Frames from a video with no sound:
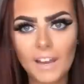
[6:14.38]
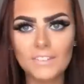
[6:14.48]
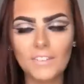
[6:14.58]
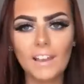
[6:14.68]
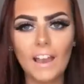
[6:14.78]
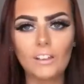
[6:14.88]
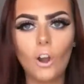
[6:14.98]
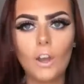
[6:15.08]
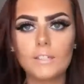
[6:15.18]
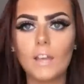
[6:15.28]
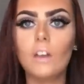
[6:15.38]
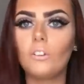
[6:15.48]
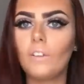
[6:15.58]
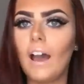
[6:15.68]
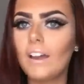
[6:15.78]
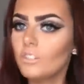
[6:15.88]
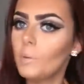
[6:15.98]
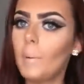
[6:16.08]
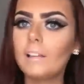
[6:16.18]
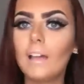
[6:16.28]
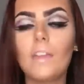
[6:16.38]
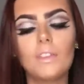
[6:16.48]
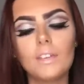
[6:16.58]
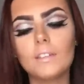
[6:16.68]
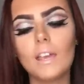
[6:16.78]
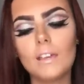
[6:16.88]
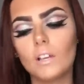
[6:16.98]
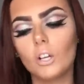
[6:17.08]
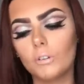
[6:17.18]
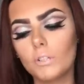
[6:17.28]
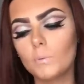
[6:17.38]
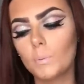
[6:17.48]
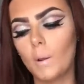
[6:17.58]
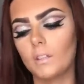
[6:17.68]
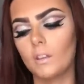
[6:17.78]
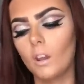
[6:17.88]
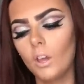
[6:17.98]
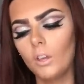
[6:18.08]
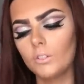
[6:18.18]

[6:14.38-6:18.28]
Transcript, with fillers: Next thing I got is another eyeshadow palette, and this is a Christmas present.